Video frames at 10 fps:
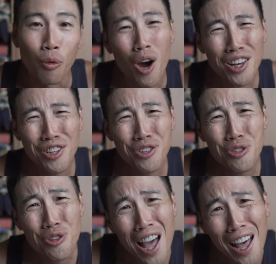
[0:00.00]
why did you
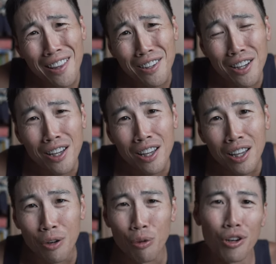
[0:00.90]
do that?
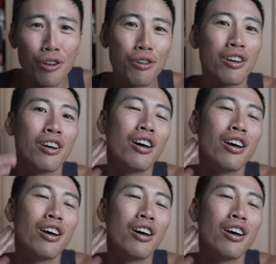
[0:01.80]
Well,